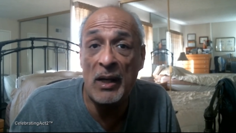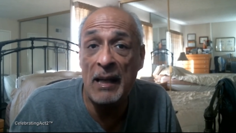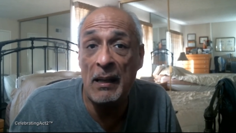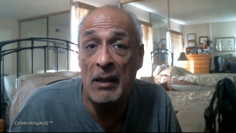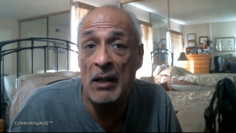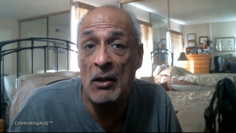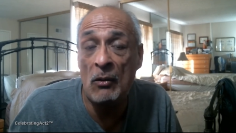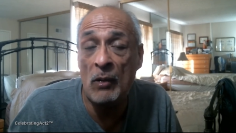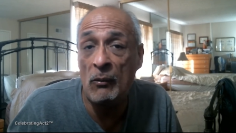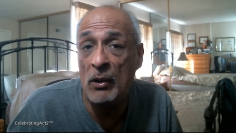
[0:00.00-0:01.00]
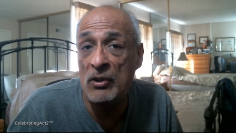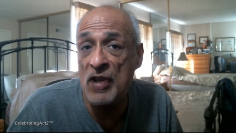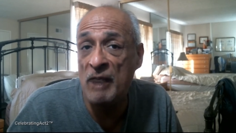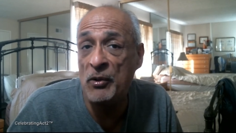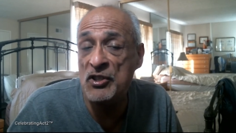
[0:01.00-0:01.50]
you know, where Jeff
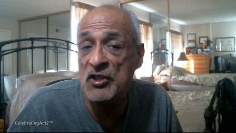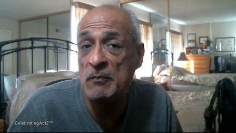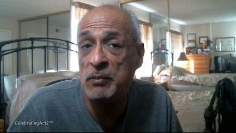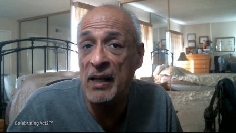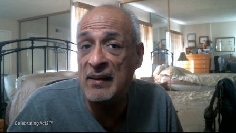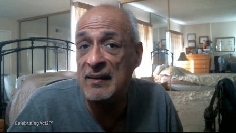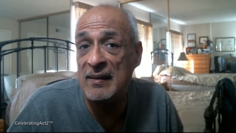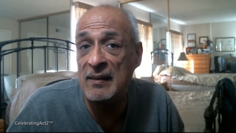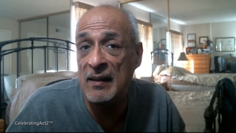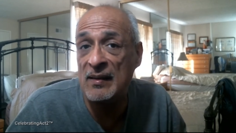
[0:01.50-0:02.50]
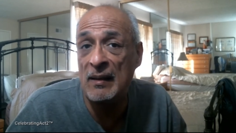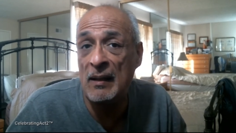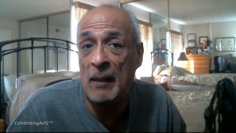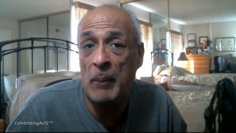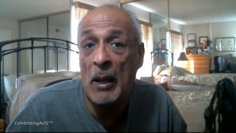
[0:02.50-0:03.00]
Bridges plays this
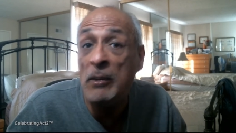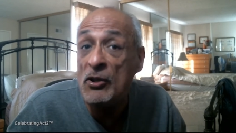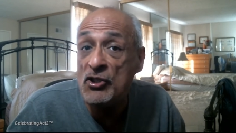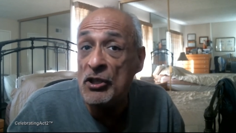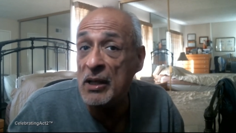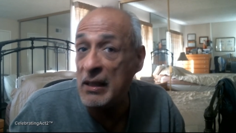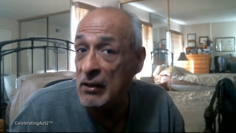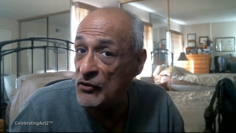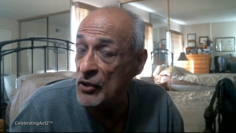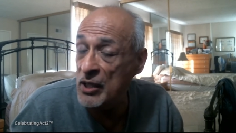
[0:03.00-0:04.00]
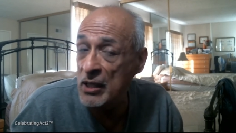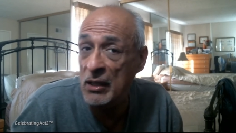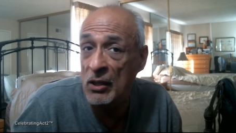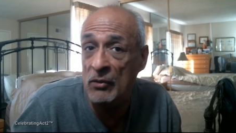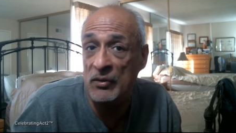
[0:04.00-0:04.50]
publisher, and he looks good in a coat and
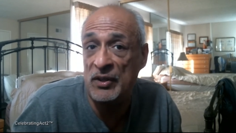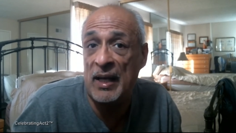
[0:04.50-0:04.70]
tie.